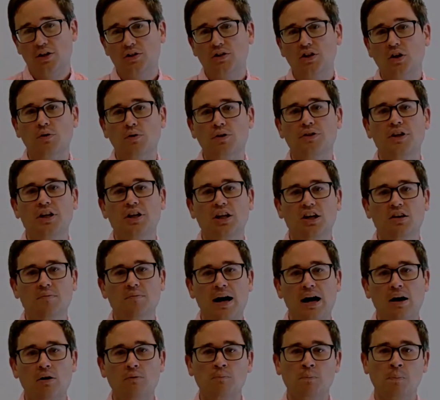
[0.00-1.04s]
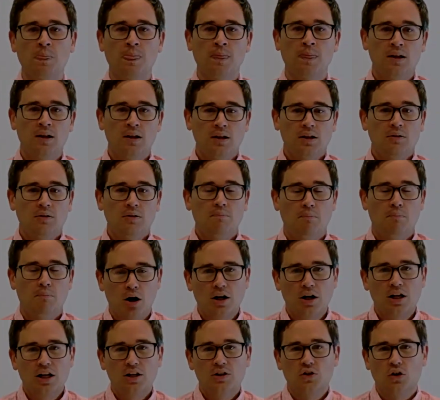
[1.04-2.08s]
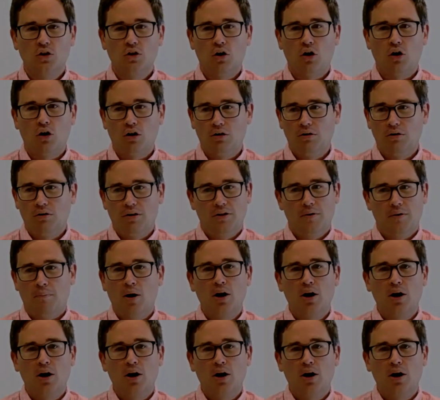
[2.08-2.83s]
And so we're thinking about the